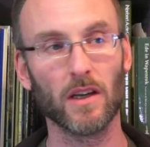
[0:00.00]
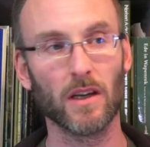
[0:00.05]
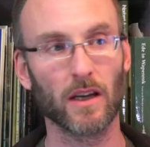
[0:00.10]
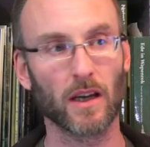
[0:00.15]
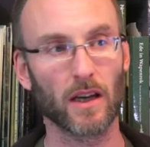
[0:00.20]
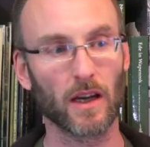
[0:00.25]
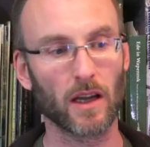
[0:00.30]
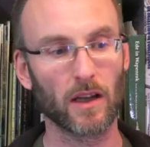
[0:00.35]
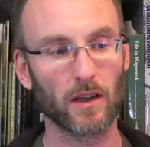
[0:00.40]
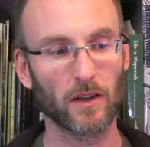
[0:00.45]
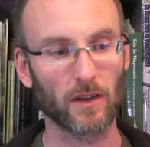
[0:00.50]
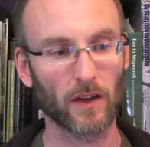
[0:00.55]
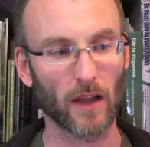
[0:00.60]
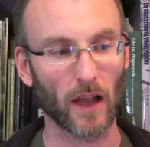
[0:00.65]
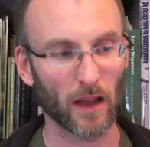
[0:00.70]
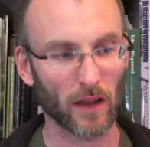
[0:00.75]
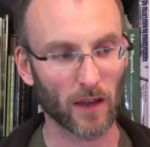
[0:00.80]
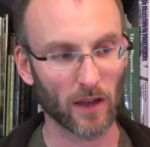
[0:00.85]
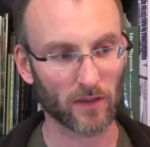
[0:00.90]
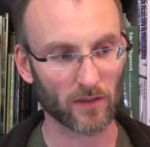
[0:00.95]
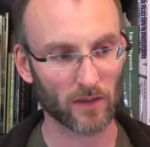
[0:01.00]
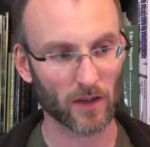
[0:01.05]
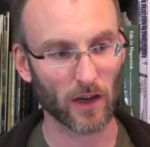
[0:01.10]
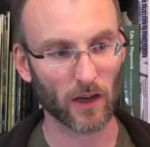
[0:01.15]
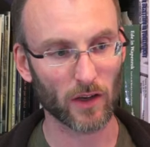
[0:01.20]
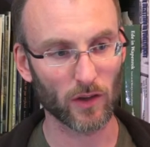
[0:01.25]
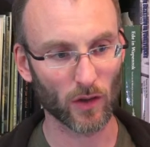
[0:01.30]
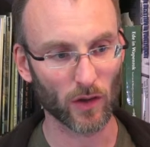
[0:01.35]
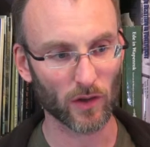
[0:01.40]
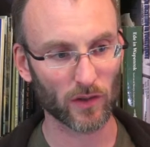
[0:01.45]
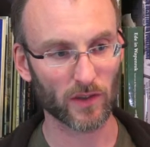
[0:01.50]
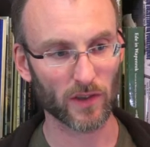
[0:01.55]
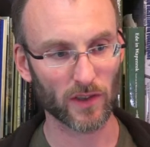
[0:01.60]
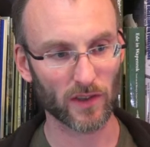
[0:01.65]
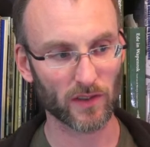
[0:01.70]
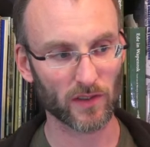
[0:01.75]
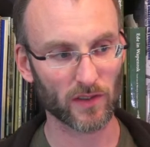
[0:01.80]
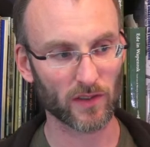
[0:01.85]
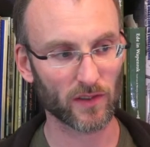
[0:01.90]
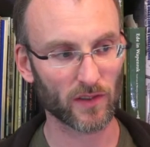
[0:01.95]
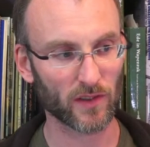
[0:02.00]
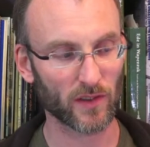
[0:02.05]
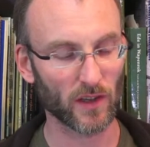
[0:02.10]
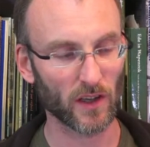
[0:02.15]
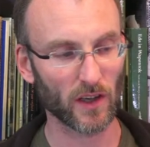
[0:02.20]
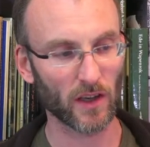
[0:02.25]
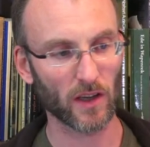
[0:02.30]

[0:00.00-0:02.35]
and as an archaeologist,